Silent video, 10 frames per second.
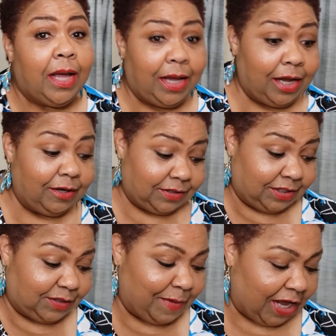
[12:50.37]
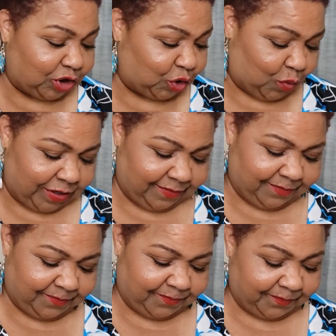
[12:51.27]
here's the special one.
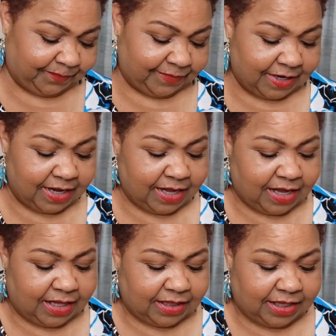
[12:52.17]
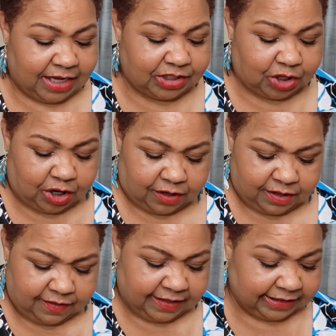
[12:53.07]
These are
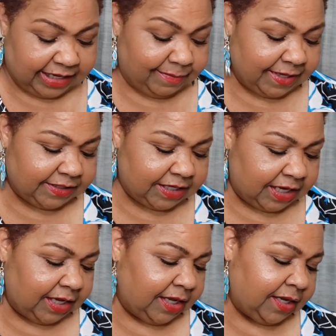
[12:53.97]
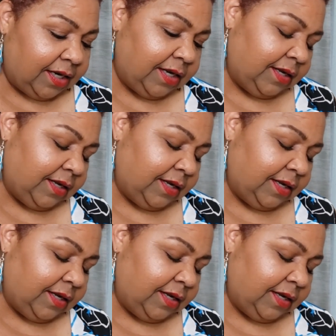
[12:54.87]
the limited